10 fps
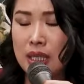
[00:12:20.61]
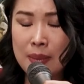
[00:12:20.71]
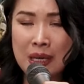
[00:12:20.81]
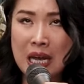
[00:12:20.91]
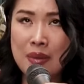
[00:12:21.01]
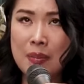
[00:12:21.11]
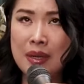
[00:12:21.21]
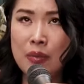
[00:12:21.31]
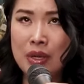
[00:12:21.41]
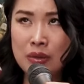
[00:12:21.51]
Yeah, but Gabby,
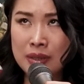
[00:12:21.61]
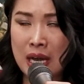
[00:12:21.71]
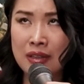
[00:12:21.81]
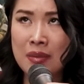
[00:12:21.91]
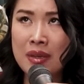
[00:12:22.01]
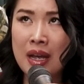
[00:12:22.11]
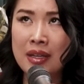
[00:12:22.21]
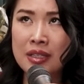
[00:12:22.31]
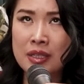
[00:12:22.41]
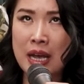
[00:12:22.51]
but when you tell
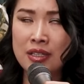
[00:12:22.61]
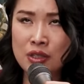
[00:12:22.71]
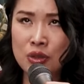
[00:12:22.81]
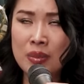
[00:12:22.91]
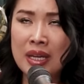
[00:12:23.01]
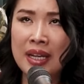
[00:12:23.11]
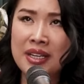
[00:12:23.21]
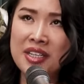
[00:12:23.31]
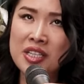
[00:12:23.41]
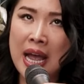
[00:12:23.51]
this to me,
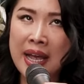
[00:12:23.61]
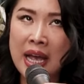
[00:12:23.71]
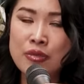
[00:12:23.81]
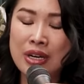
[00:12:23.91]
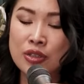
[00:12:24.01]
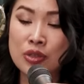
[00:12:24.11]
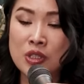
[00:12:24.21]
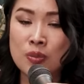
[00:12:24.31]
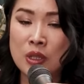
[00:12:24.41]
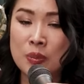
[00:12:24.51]
I relate to this
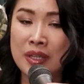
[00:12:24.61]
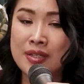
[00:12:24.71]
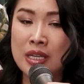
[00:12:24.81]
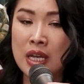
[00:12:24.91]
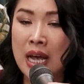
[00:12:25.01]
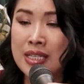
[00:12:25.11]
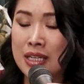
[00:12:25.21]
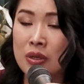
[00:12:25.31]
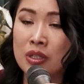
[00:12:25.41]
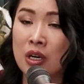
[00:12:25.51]
so much because as a
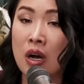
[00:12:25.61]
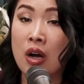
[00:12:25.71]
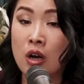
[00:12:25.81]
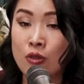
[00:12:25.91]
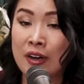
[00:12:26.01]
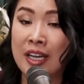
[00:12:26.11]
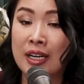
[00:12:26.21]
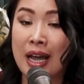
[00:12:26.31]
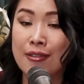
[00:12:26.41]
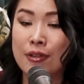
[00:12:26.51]
little girl, our whole fucking
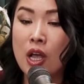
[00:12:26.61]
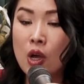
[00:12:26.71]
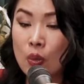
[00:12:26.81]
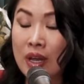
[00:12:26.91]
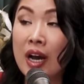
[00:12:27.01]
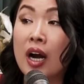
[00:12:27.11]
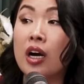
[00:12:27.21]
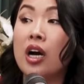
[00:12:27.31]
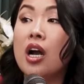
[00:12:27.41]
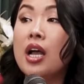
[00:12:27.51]
life, we
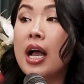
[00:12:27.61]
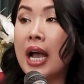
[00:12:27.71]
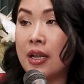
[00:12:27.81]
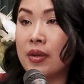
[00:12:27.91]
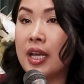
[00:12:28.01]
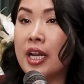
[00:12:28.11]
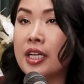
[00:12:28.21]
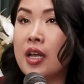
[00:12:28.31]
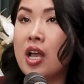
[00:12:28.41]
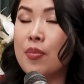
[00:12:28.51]
are
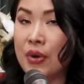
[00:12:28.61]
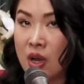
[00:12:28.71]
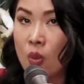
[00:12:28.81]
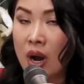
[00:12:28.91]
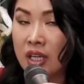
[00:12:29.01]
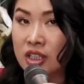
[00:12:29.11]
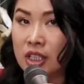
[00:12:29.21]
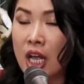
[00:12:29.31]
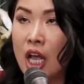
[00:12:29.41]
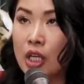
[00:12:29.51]
educated,
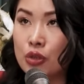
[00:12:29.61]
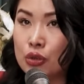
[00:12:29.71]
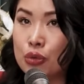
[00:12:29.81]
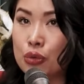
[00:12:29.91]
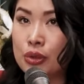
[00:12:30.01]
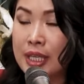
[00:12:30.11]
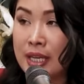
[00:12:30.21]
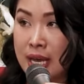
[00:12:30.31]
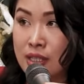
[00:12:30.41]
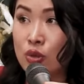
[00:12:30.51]
brainwashed to say
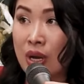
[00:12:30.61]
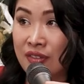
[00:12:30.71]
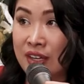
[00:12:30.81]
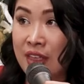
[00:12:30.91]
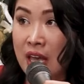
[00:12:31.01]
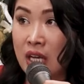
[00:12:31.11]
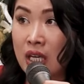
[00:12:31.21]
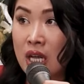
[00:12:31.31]
yes to everything.